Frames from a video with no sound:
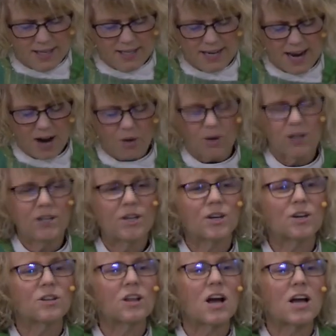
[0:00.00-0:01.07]
Now,
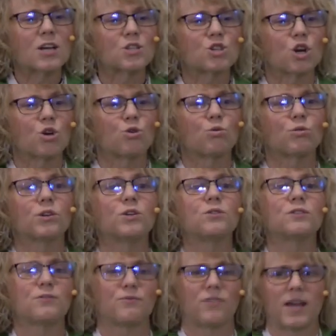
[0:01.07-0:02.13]
Nicolaj
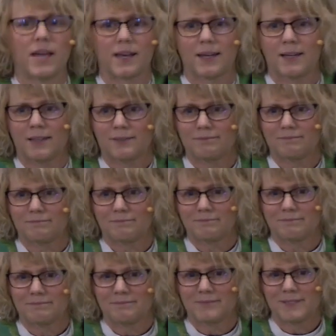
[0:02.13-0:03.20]
Gruntvig,
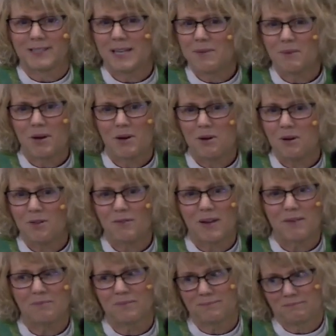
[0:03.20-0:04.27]
has anybody heard of
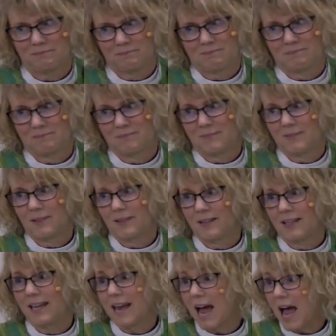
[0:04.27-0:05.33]
him?
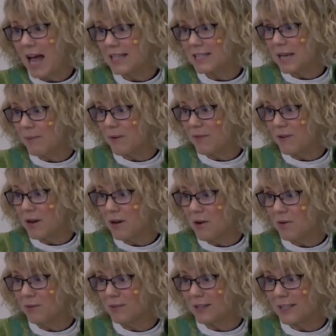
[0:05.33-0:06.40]
Yeah, some of you,
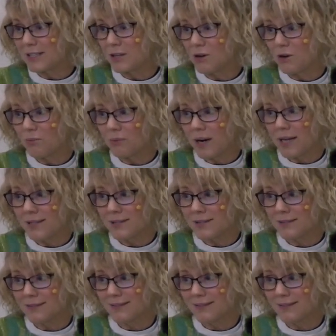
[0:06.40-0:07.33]
these Lutherans,